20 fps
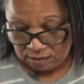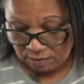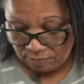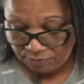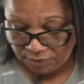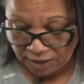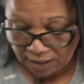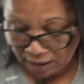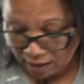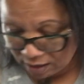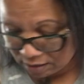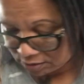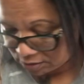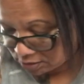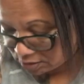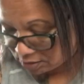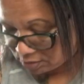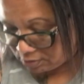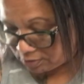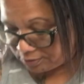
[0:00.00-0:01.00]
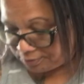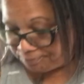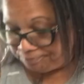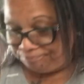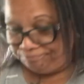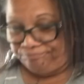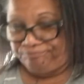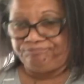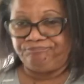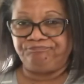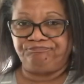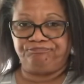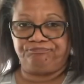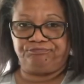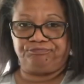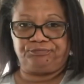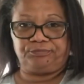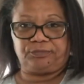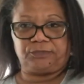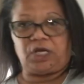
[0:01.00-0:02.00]
because
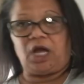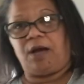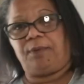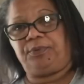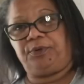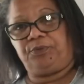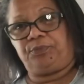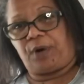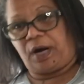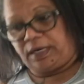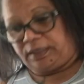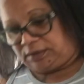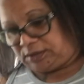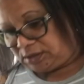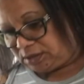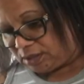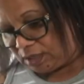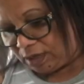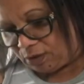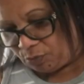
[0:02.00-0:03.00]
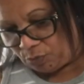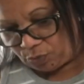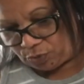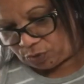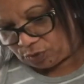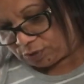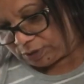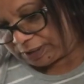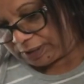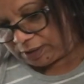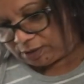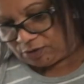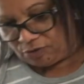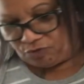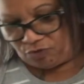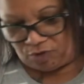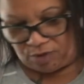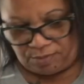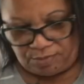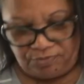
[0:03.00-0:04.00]
copyrights, and I won't get in
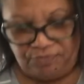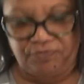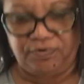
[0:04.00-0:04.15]
trouble for